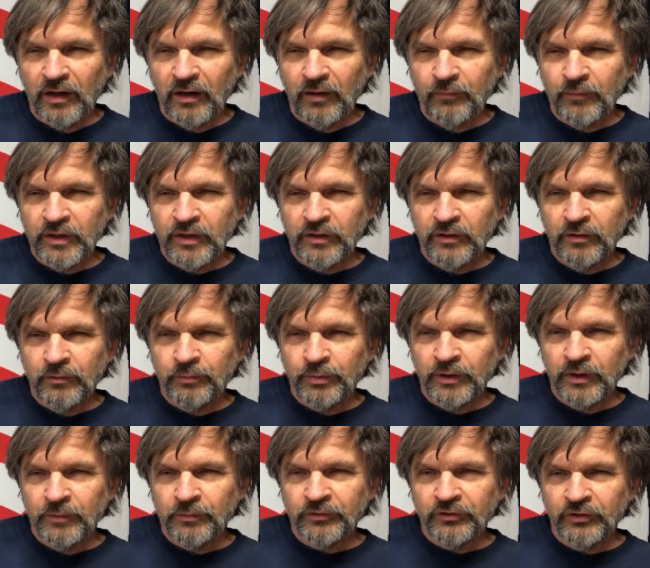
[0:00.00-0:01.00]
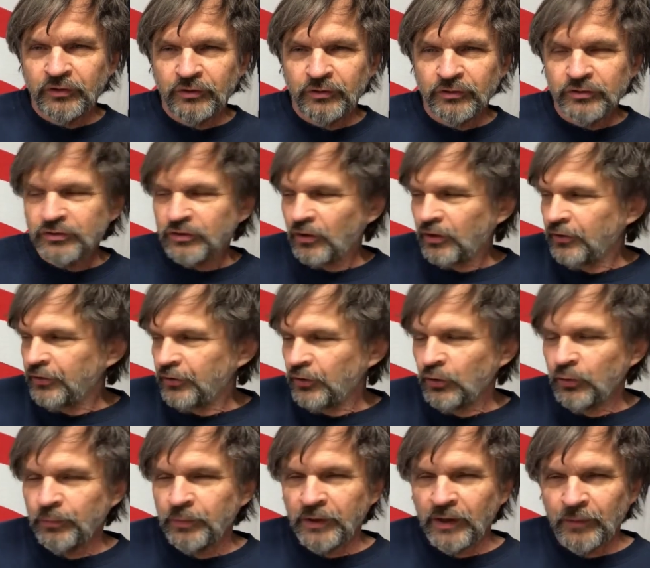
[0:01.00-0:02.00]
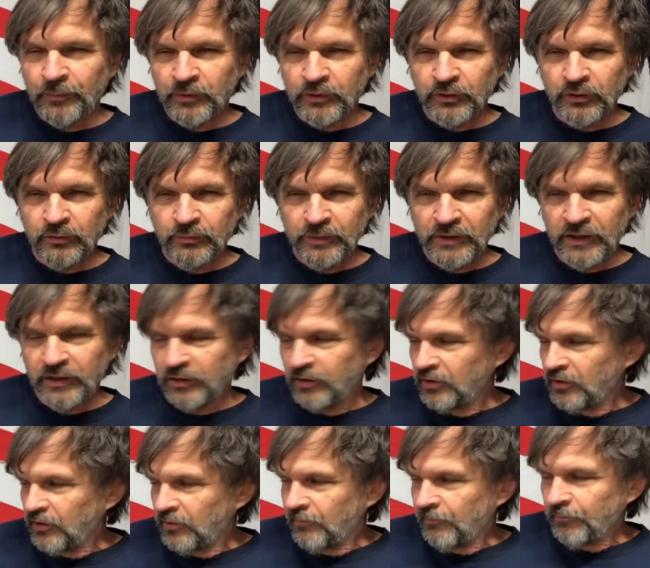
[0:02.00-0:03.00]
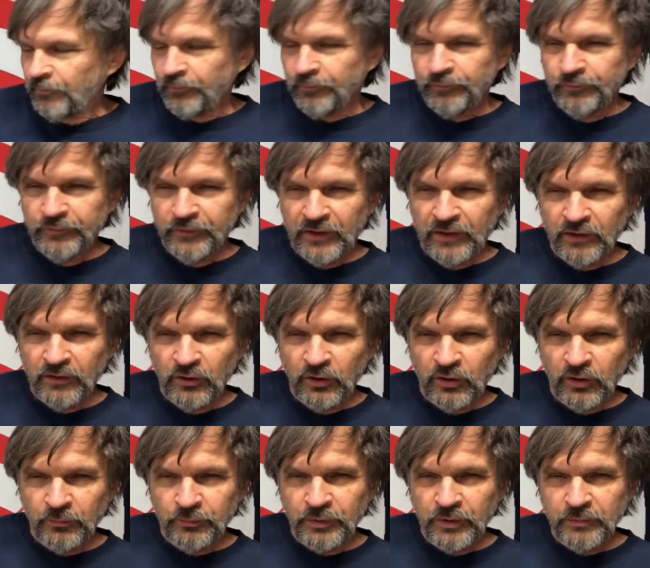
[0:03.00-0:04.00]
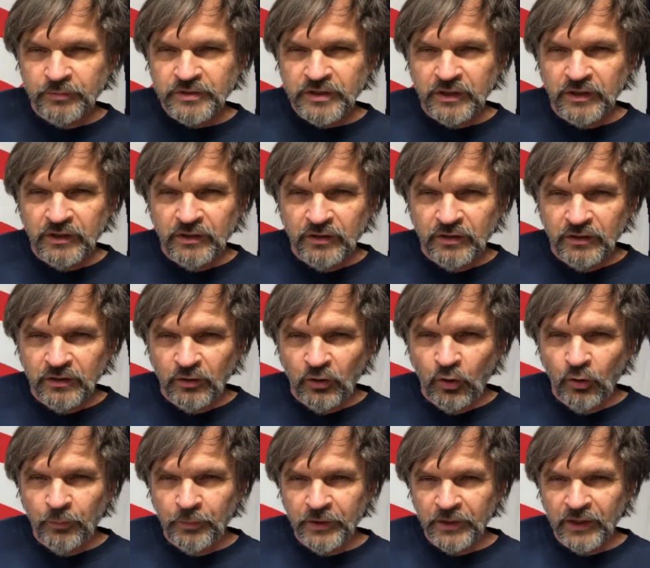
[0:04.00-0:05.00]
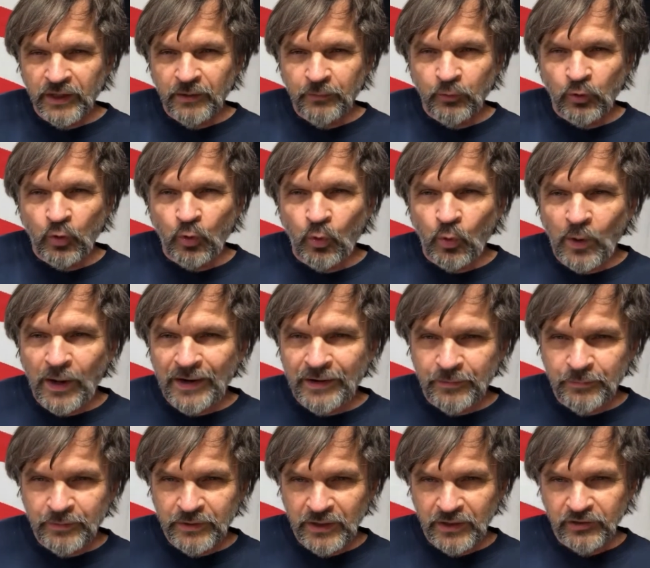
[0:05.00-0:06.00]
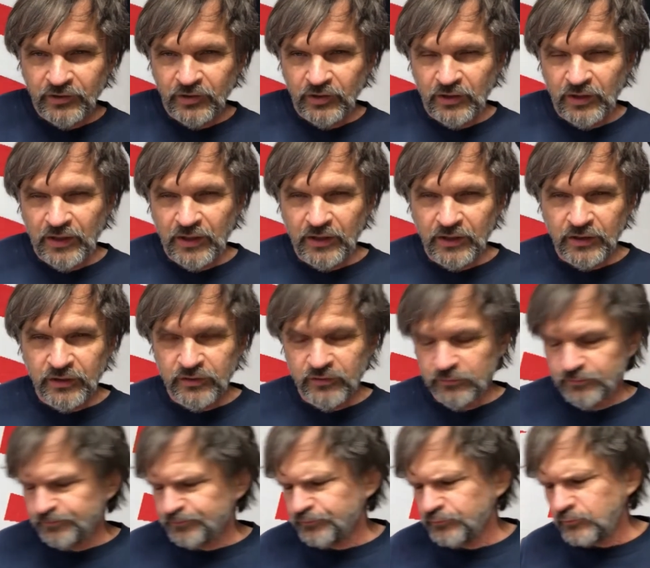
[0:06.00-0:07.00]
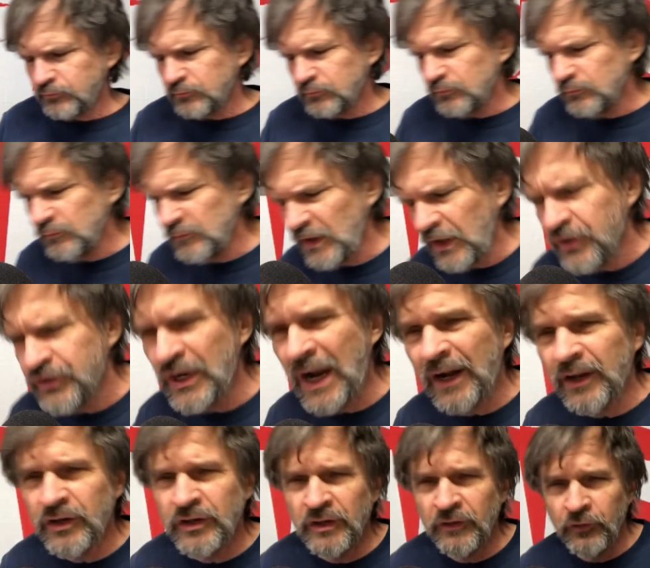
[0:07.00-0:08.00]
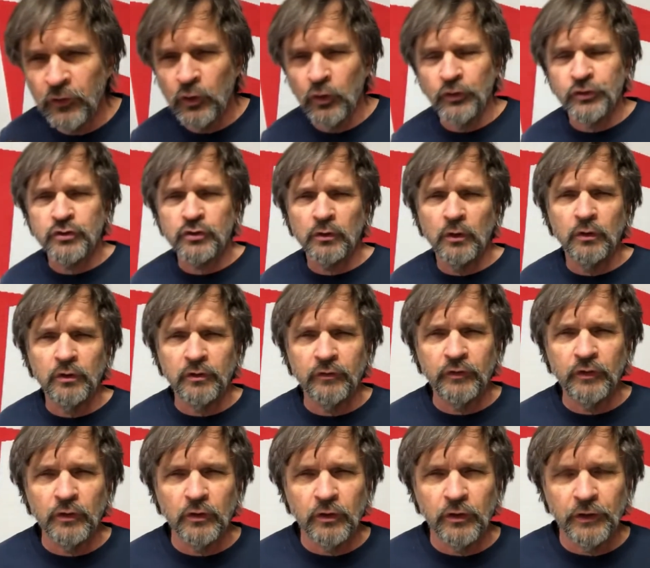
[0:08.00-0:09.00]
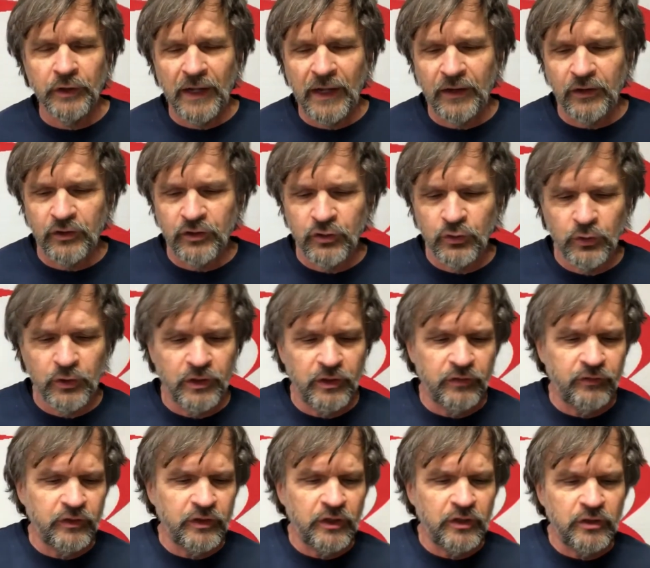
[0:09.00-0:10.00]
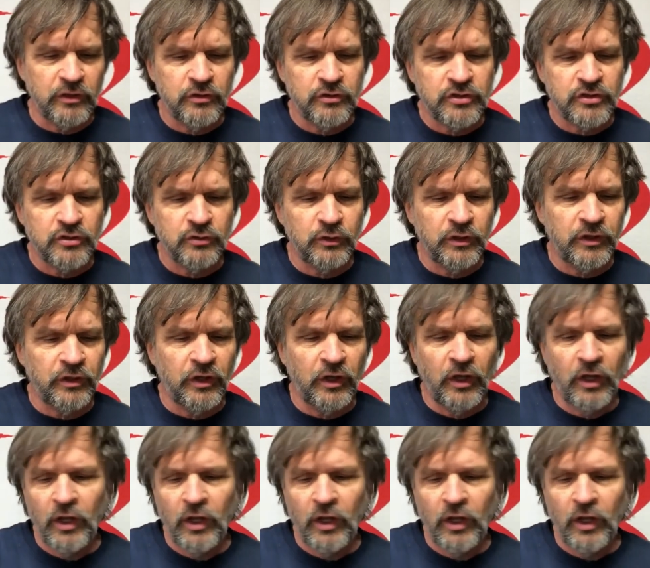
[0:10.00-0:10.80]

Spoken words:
Medium pips, you're starting to open up a little bit, and long pips opening up quite a bit. And it's not a difficult stroke if you learn how to do it, if you get used to it.